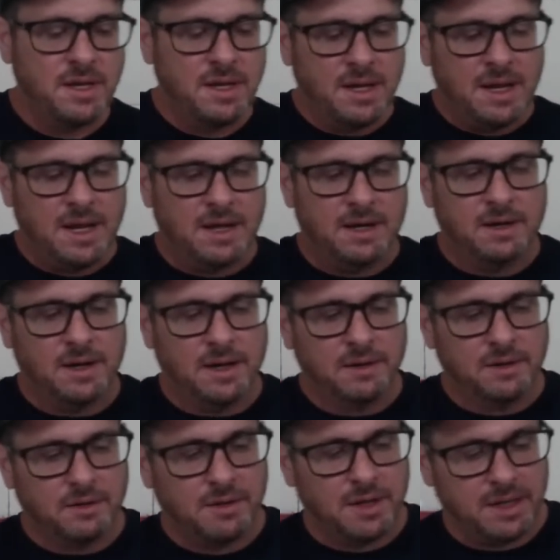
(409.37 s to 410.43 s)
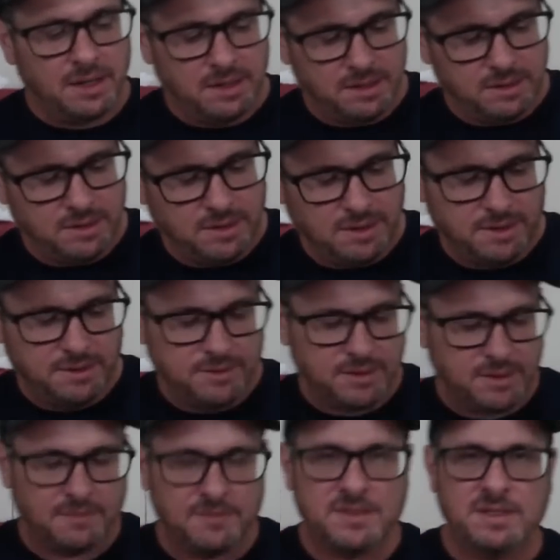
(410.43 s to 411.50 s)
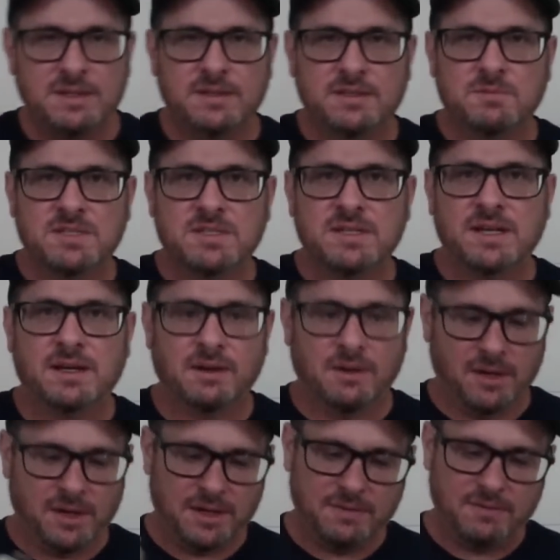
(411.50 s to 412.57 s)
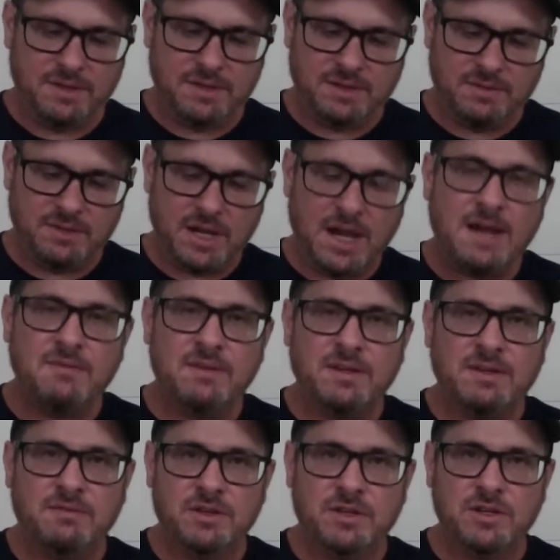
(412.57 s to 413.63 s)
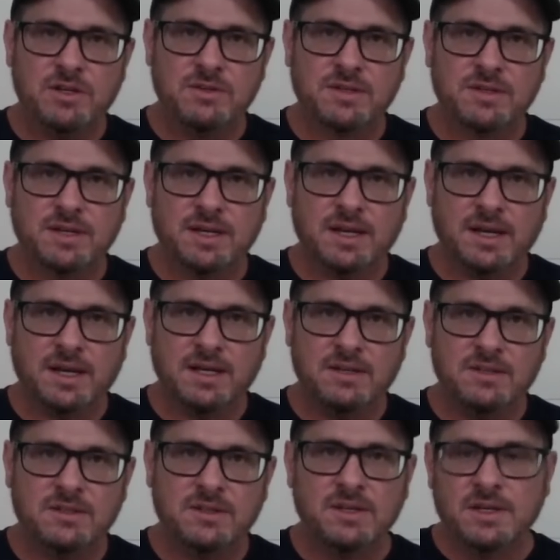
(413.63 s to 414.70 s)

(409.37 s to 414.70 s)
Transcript: And another thing it does, and I've seen this mistake a lot, if you, if you have it, if you're using a gauge,